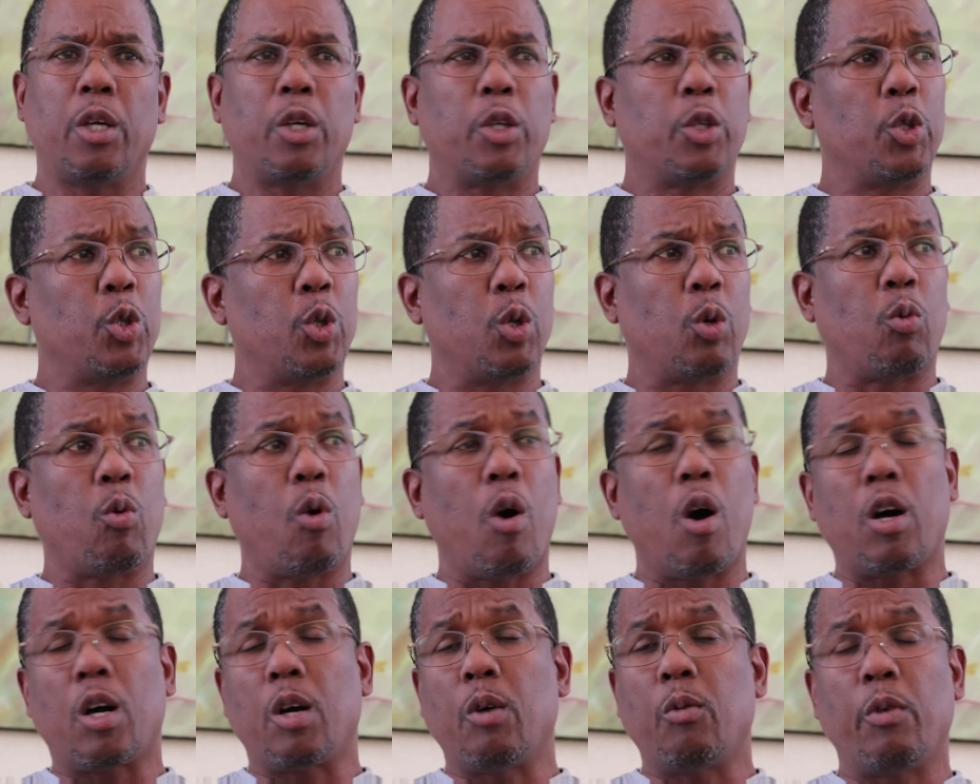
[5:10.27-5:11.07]
you will
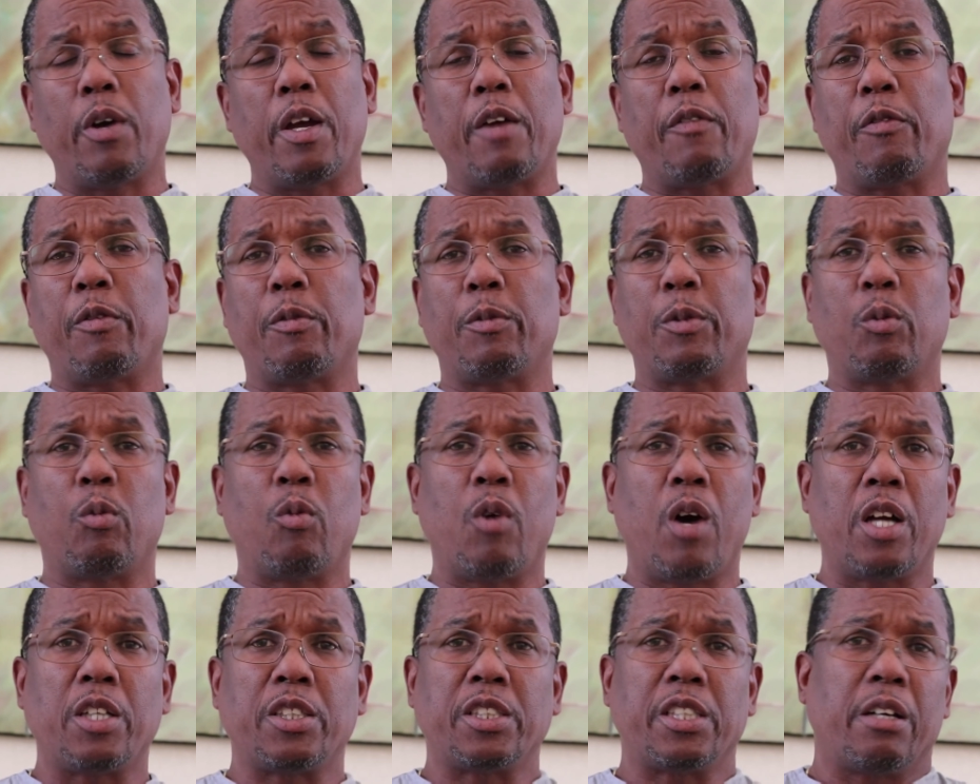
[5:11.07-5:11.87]
walk away from the
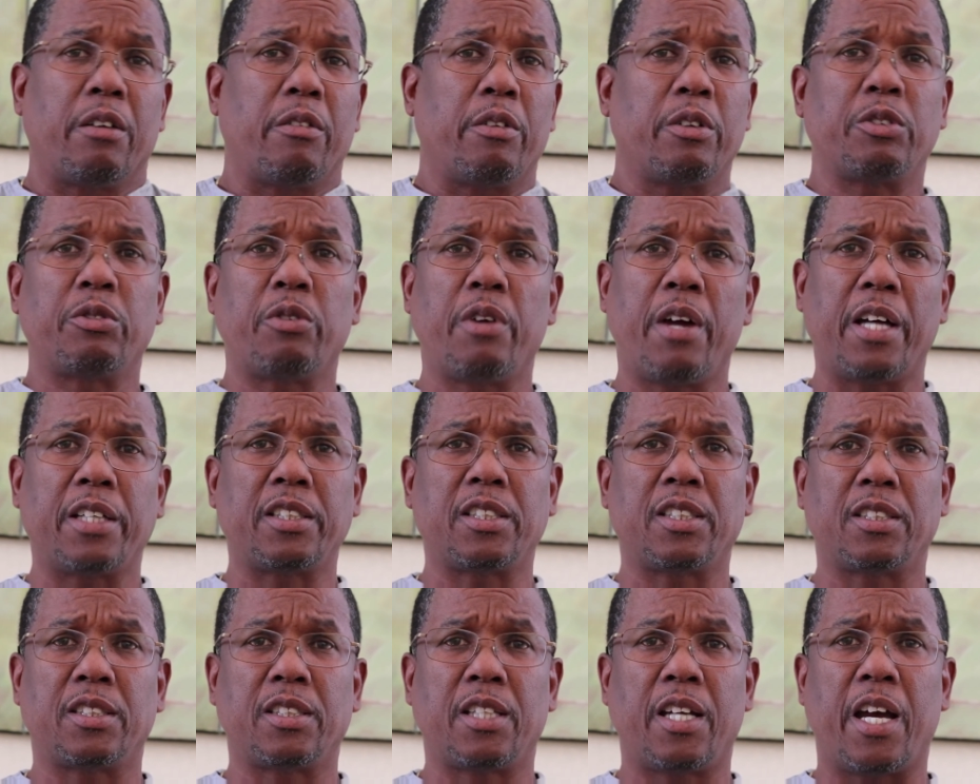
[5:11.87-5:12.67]
Watchtower and Tract
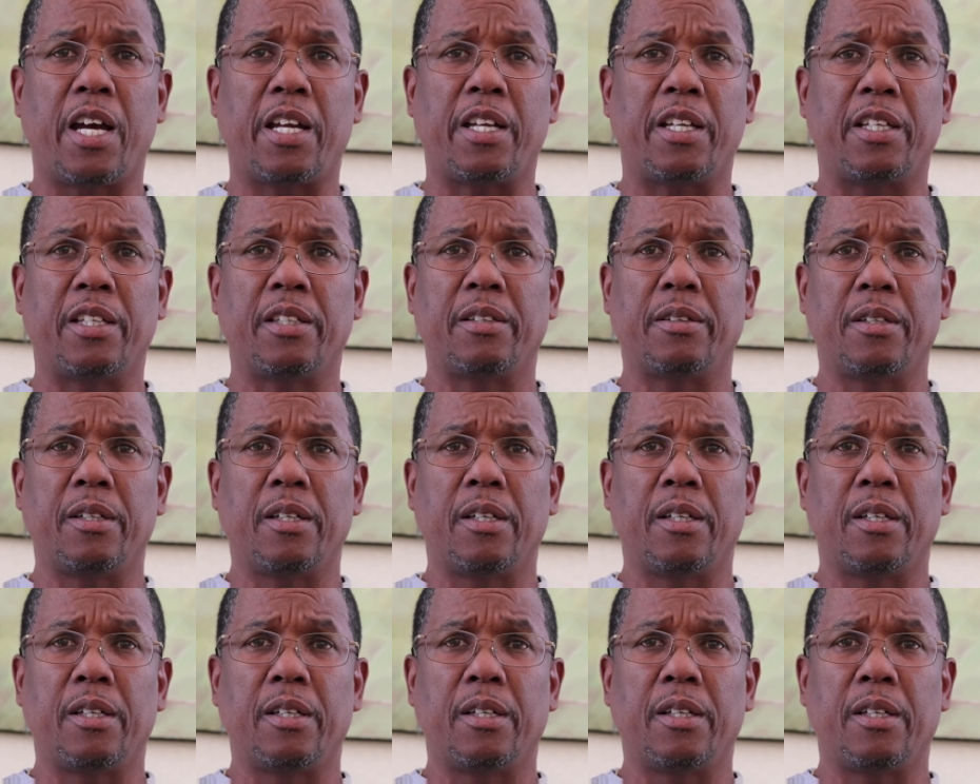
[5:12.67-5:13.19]
Society.